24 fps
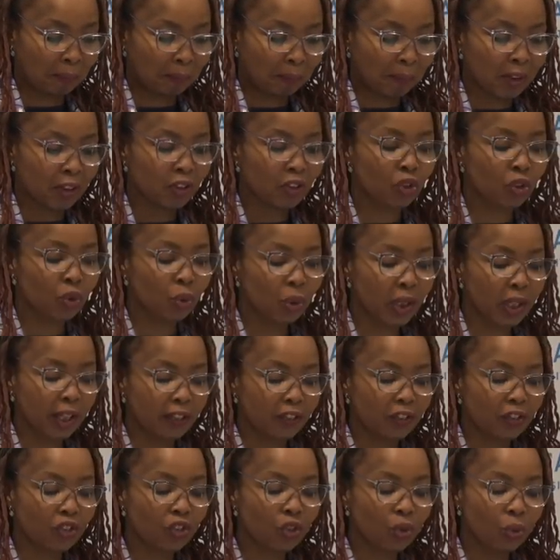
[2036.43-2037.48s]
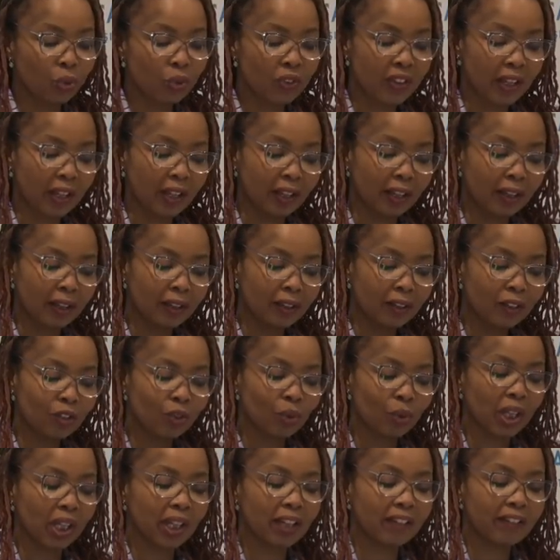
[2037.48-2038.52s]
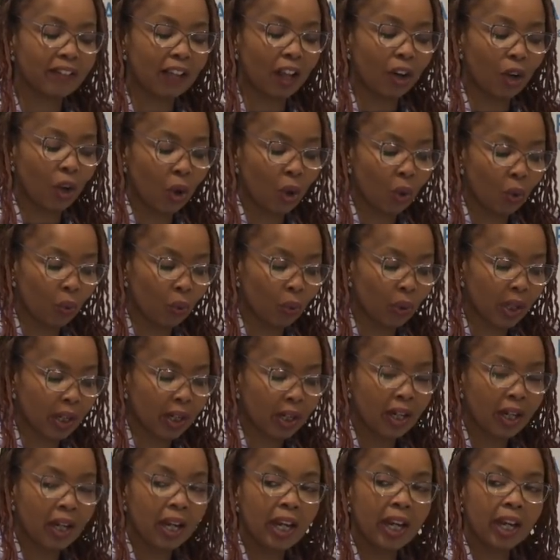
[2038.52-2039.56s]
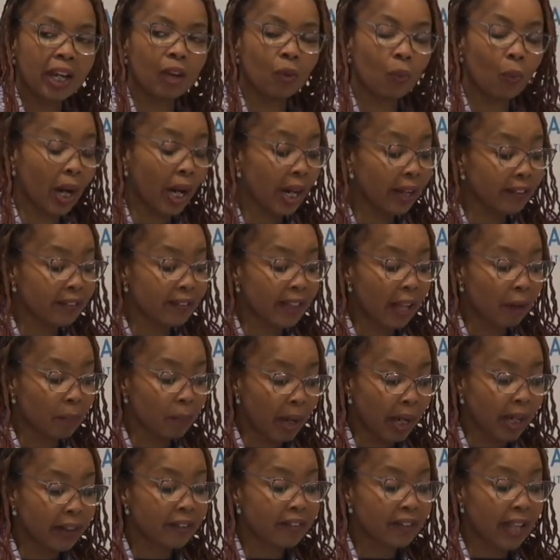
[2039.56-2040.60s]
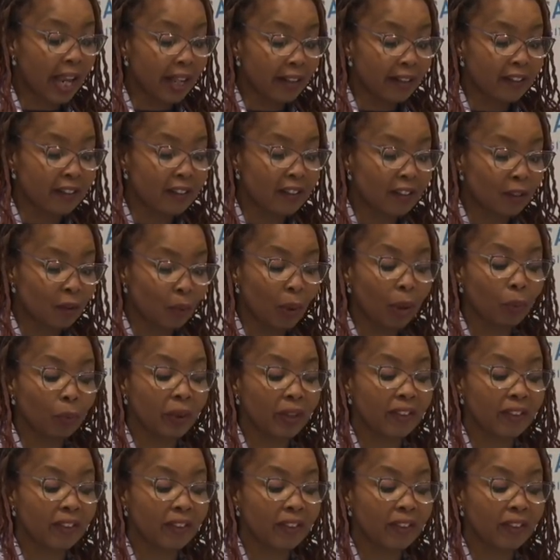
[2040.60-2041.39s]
students choosing to eat alone in ways that make sense when we